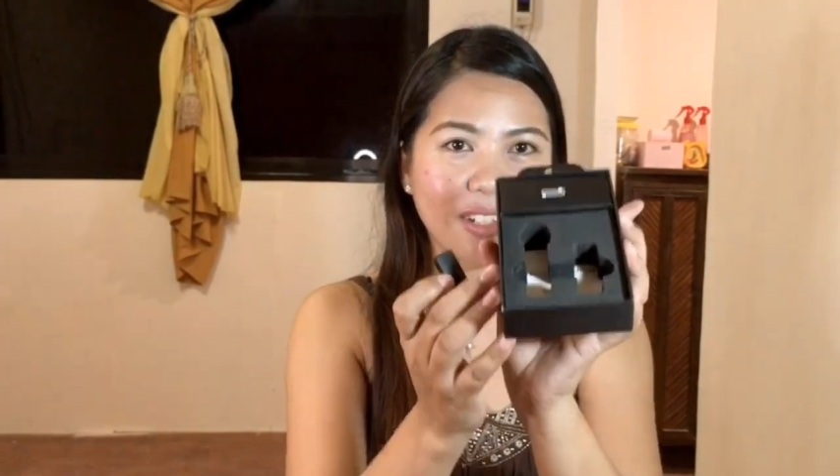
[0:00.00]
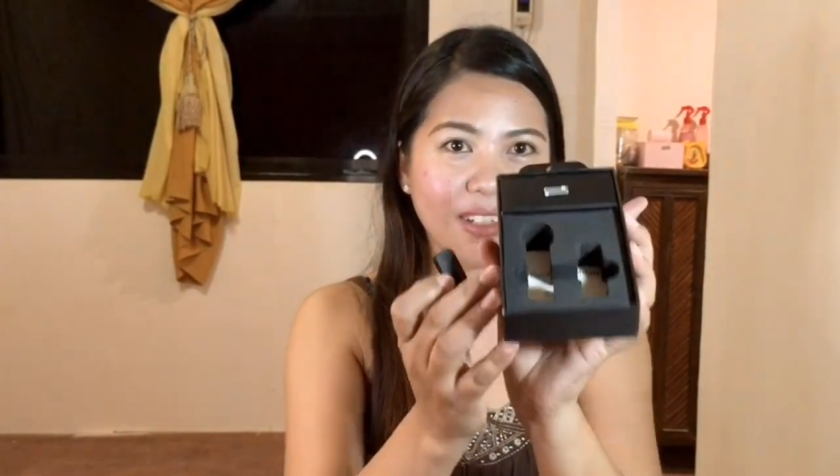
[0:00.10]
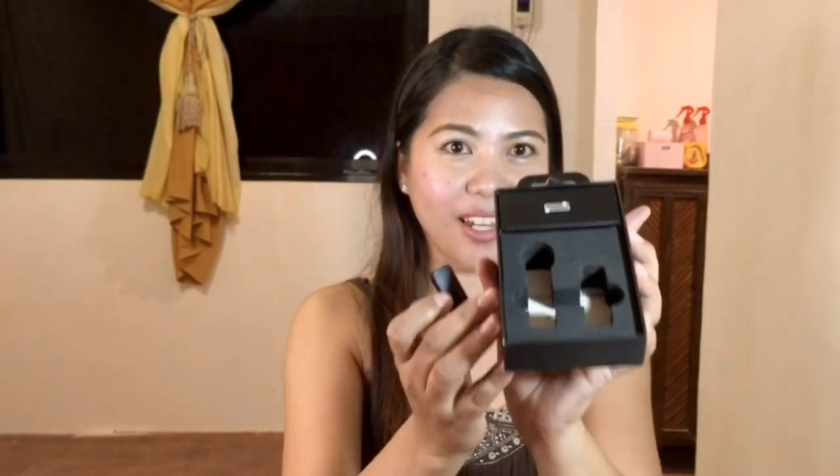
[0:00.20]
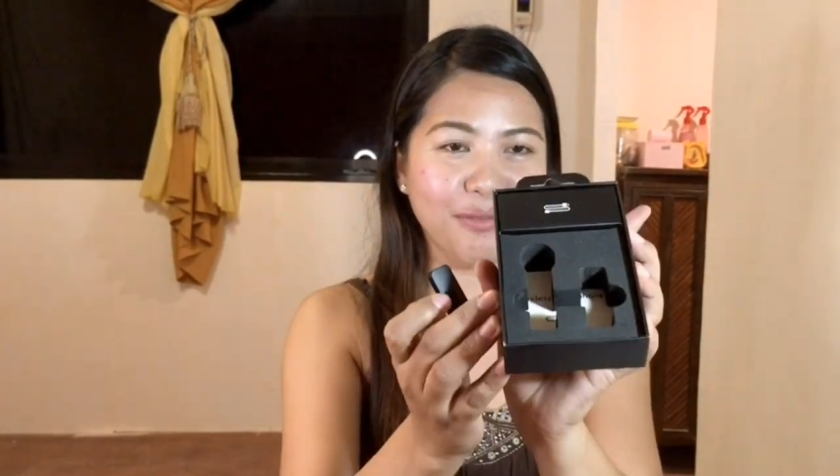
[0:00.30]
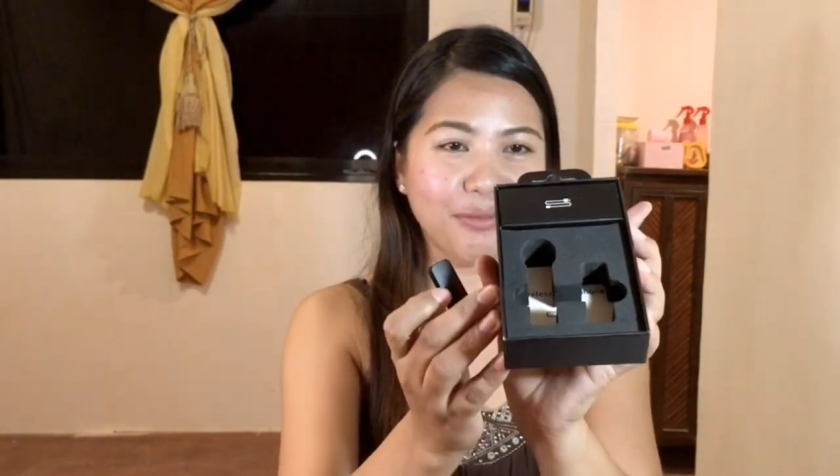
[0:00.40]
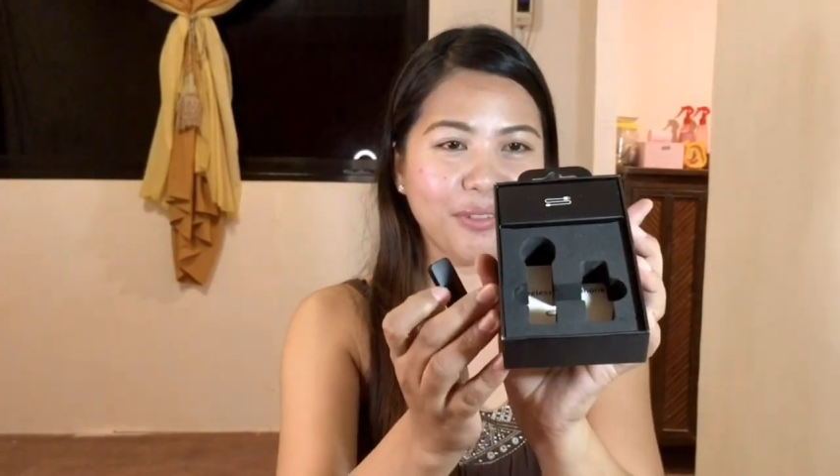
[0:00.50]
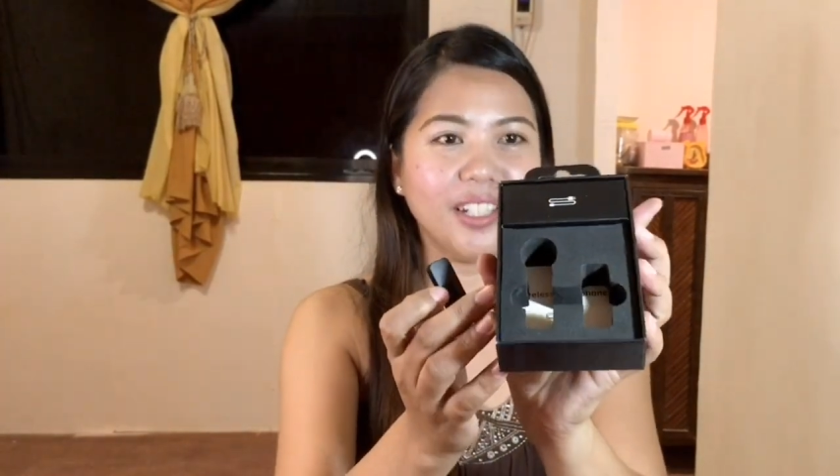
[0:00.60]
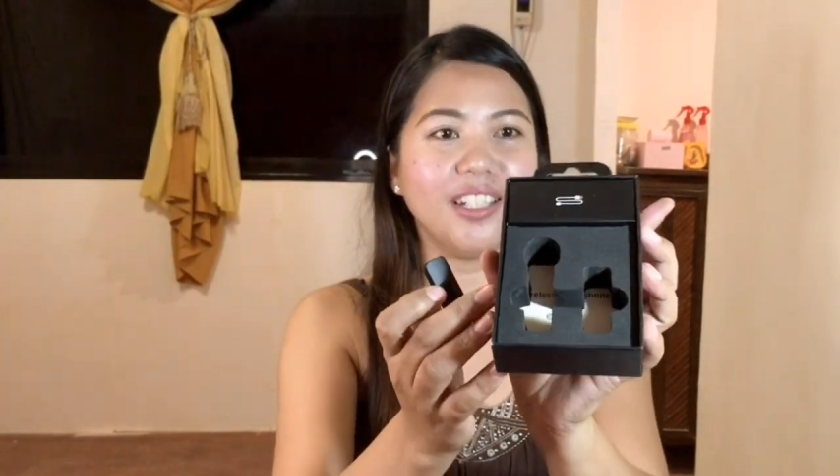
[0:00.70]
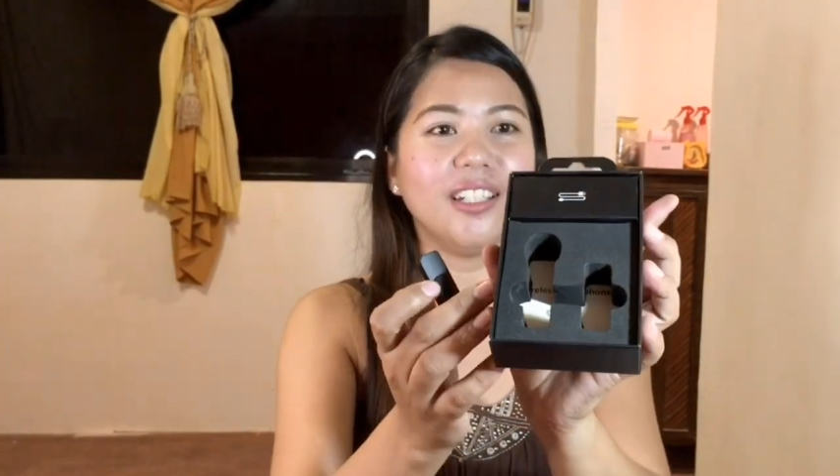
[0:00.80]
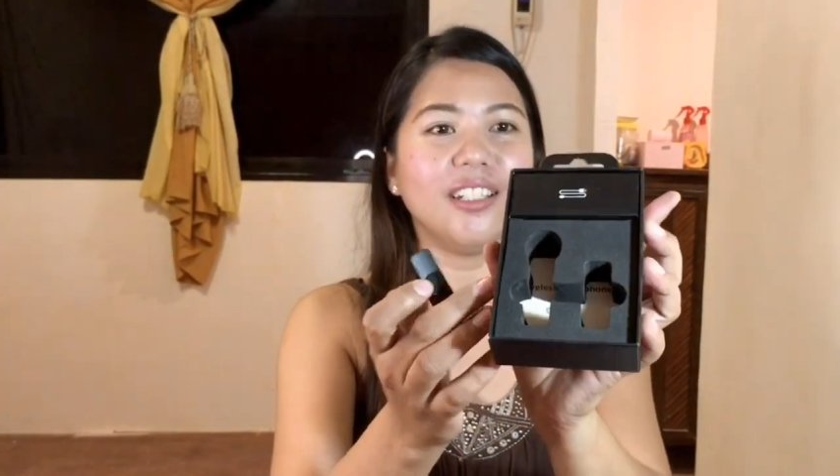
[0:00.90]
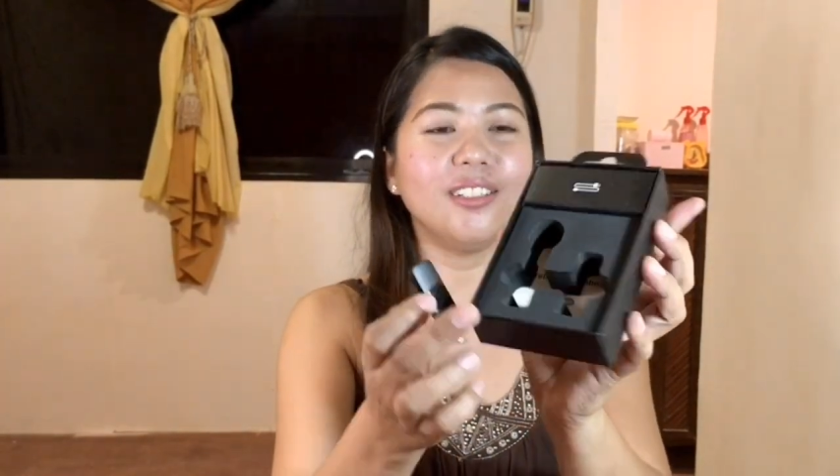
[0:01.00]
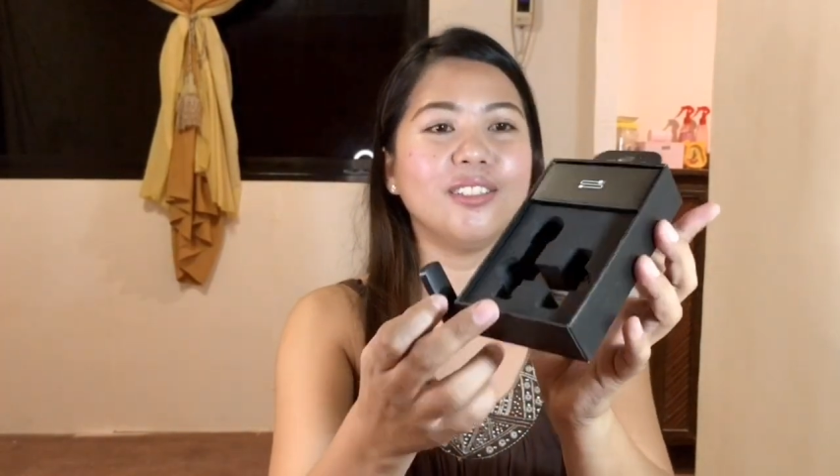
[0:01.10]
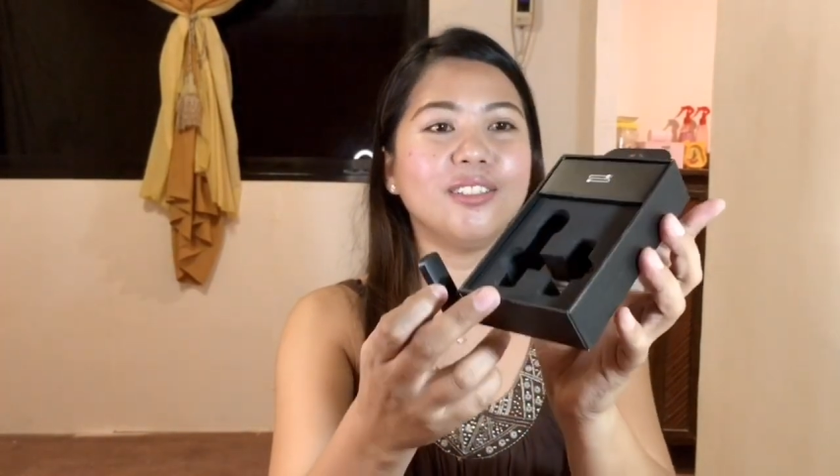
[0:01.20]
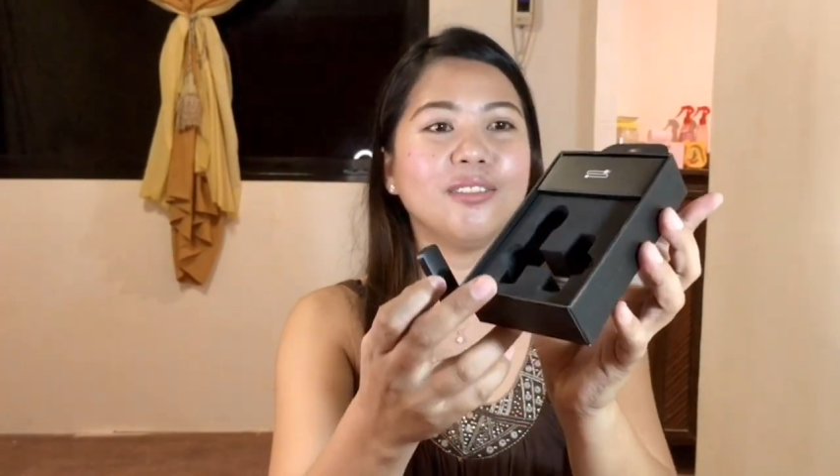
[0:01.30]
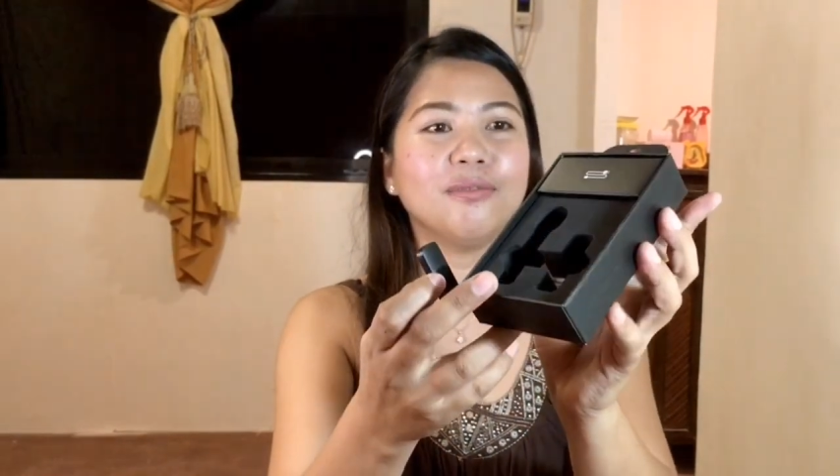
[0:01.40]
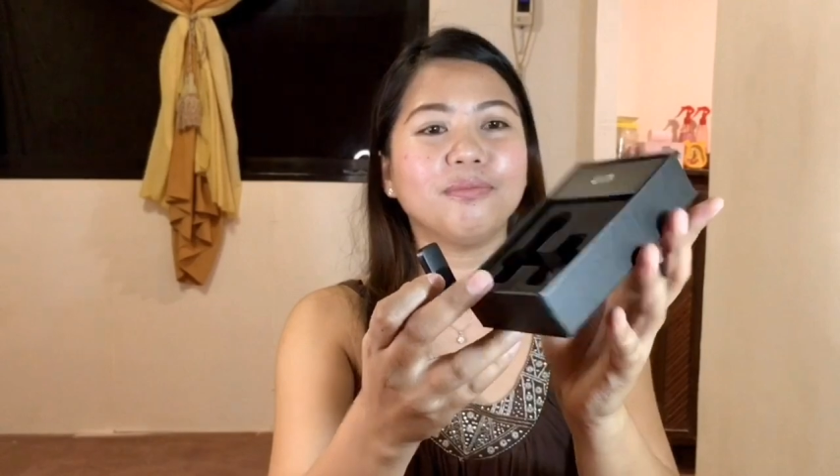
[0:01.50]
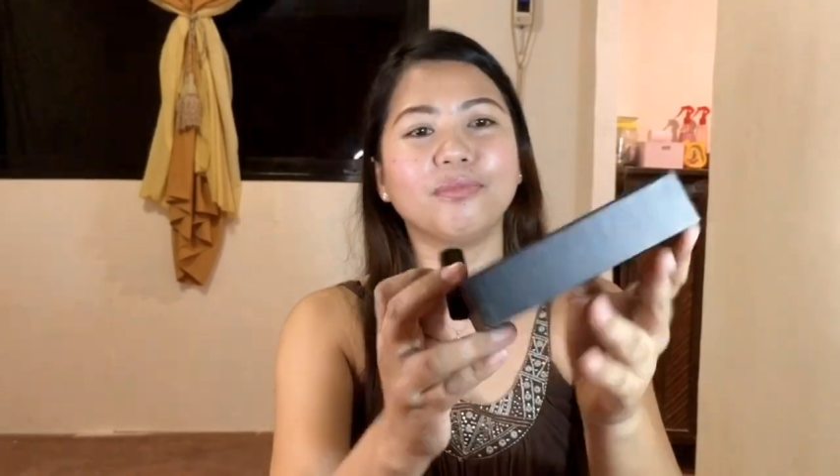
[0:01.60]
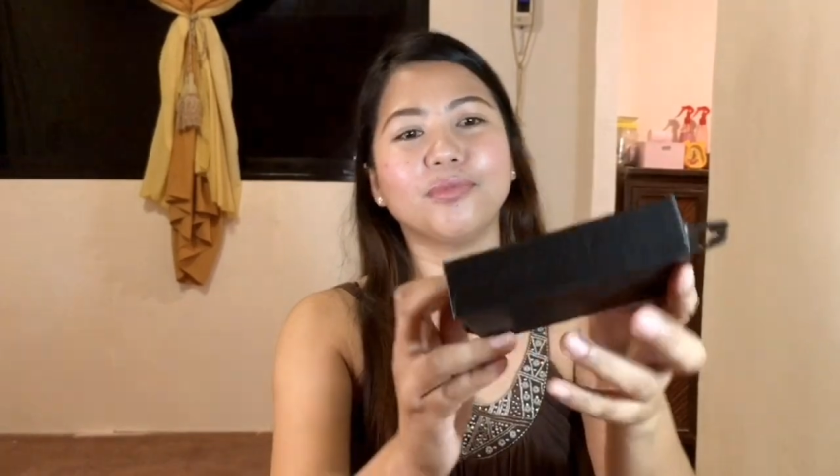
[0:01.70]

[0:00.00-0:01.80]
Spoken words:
safe in